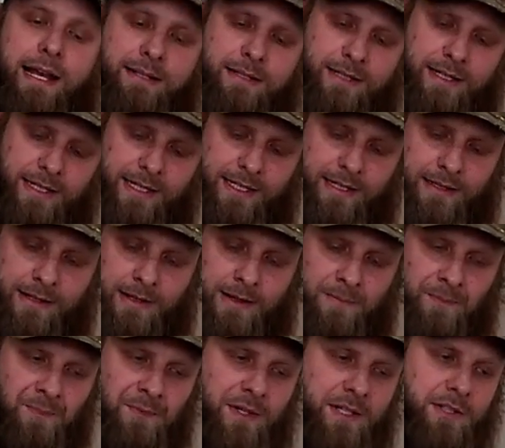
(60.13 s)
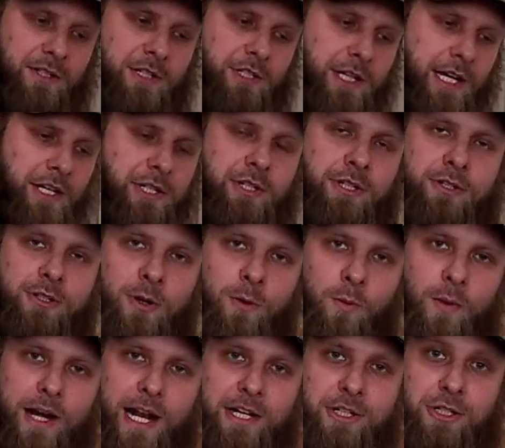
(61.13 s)
has any suggestions
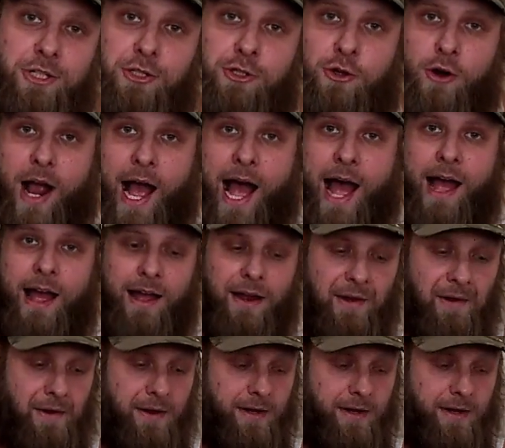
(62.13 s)
on what I should try,